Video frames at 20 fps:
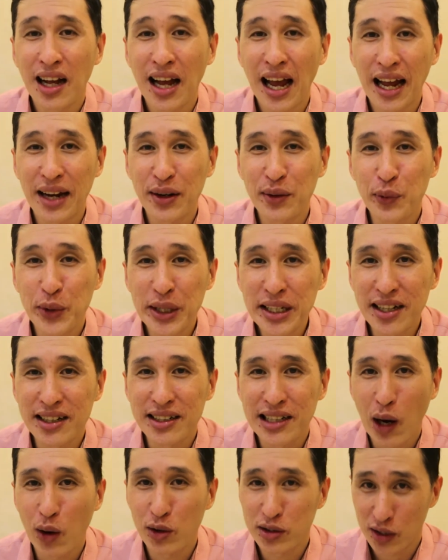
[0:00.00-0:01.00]
And we
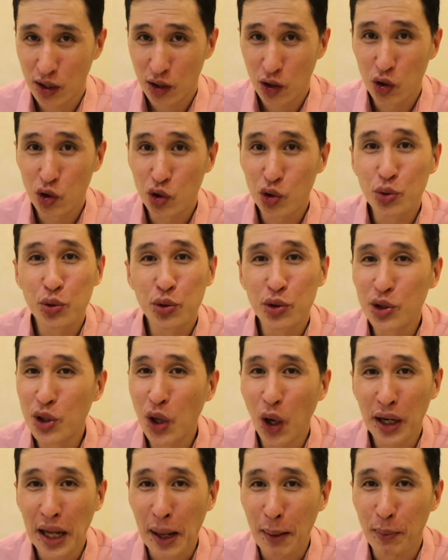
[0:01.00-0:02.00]
adults do
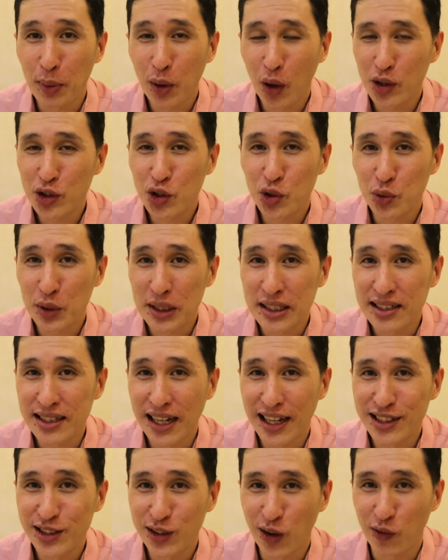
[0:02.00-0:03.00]
not employ children's
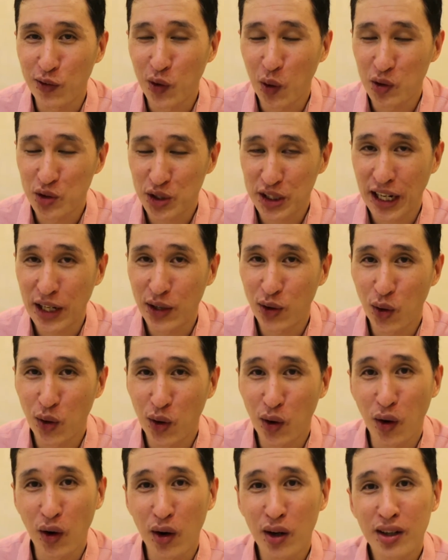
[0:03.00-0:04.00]
sense of logic at
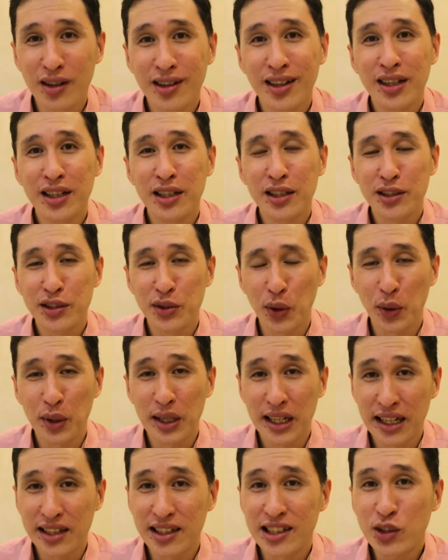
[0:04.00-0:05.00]
all. So
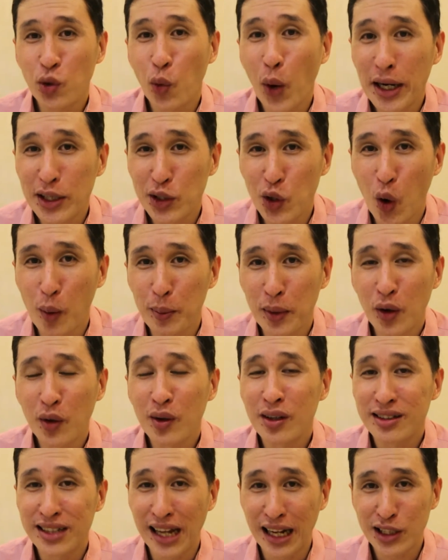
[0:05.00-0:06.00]
it is quite normal
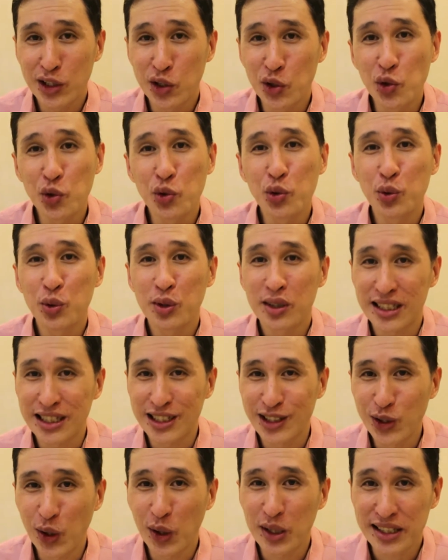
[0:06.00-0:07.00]
that you did
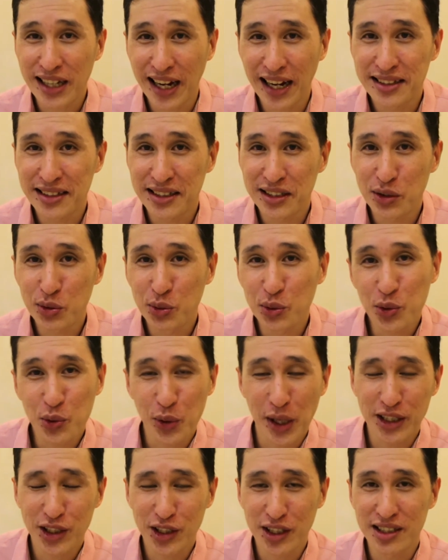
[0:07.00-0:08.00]
not get these two
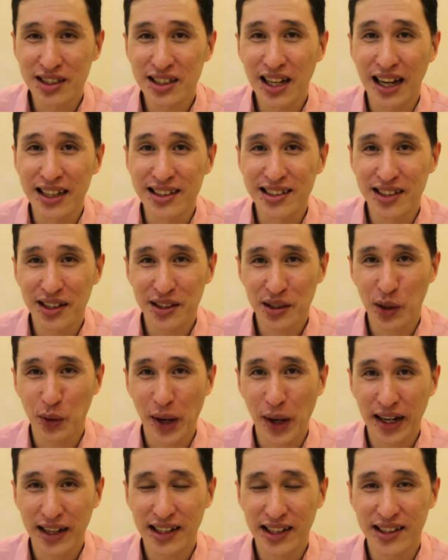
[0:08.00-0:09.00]
questions answered
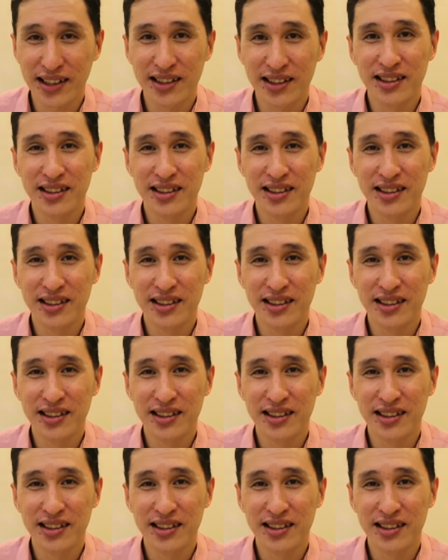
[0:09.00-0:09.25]
correctly.